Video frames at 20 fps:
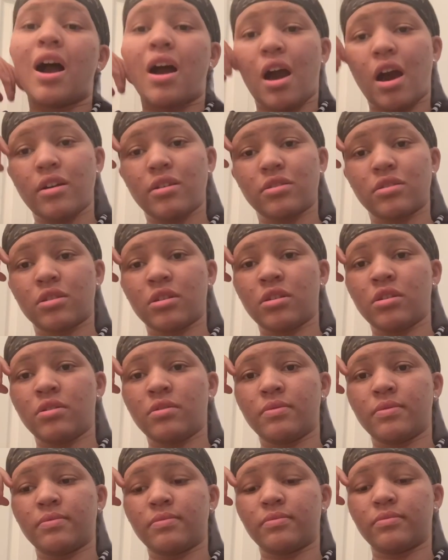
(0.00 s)

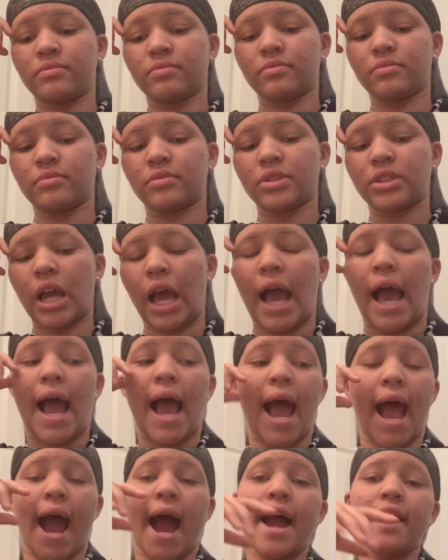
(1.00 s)
honestly,
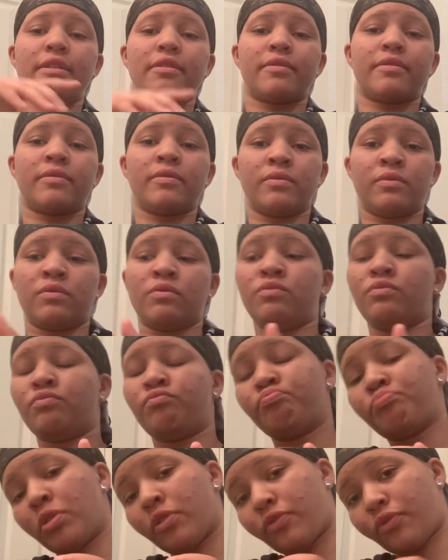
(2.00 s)
I
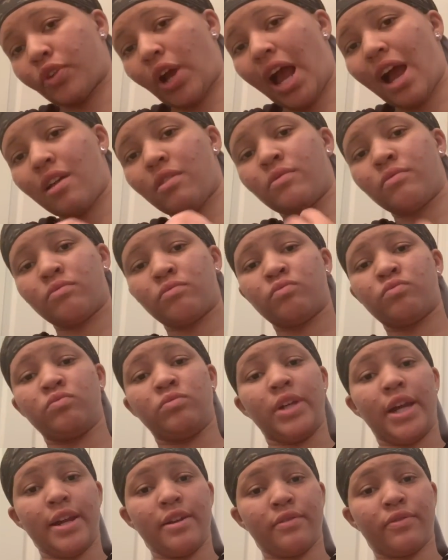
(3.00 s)
prefer I
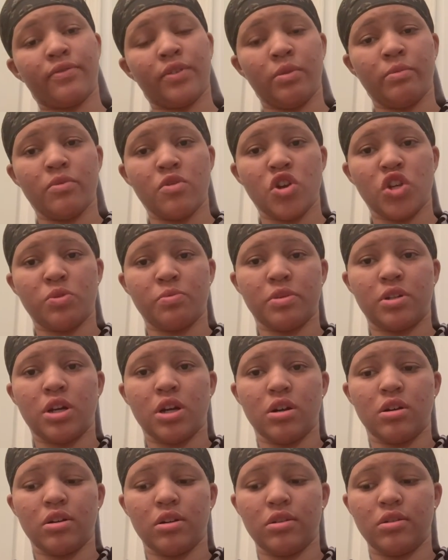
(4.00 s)
date females
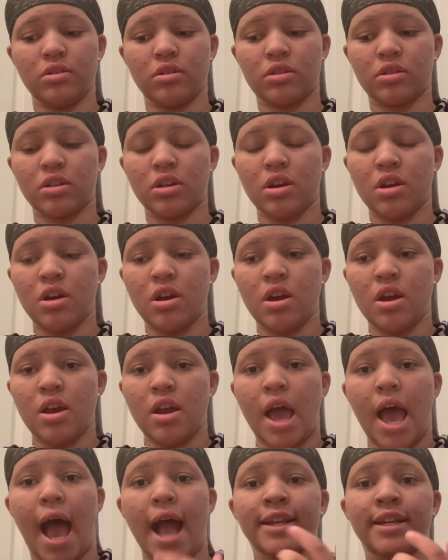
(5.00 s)
because
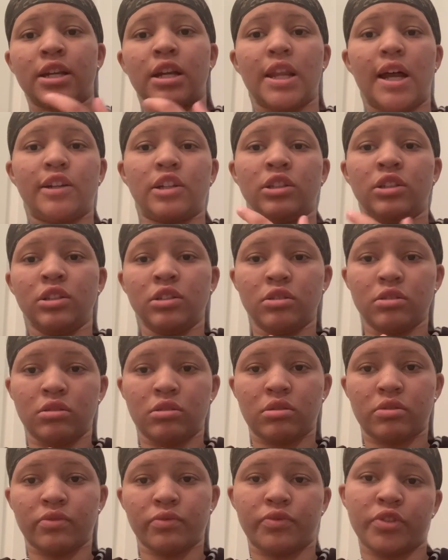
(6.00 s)
I get a lot of
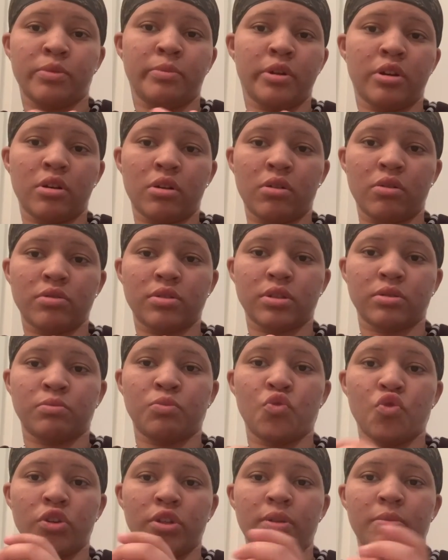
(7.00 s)
looks from females
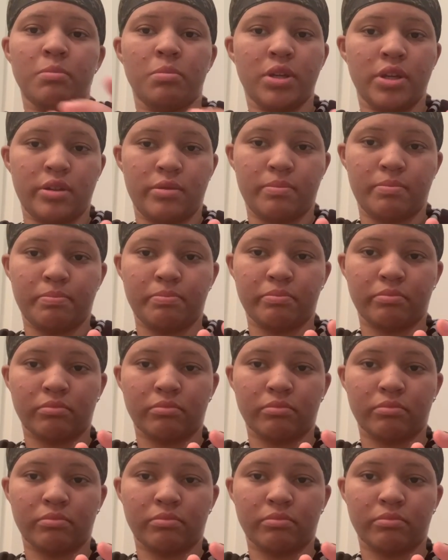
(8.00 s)
more than men.